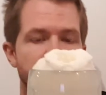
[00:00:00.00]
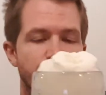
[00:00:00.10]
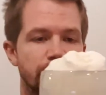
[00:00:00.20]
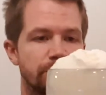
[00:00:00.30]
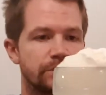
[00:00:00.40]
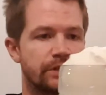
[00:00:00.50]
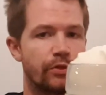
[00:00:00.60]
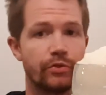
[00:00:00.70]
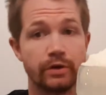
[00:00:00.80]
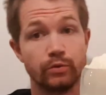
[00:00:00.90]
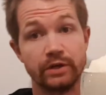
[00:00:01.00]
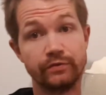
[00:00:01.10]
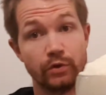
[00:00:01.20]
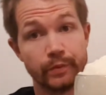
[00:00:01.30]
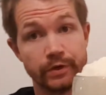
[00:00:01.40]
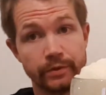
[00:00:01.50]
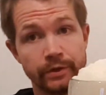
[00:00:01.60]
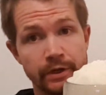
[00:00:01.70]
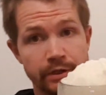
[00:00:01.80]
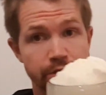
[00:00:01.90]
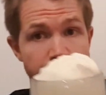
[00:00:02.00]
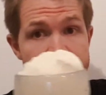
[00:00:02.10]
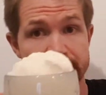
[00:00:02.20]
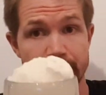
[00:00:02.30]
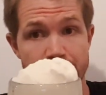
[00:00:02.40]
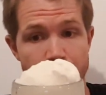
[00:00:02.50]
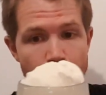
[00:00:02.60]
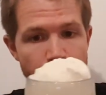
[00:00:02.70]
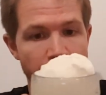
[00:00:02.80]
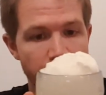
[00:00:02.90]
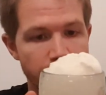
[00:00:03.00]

I want it, and thick white foam crumb. So let's get the aroma.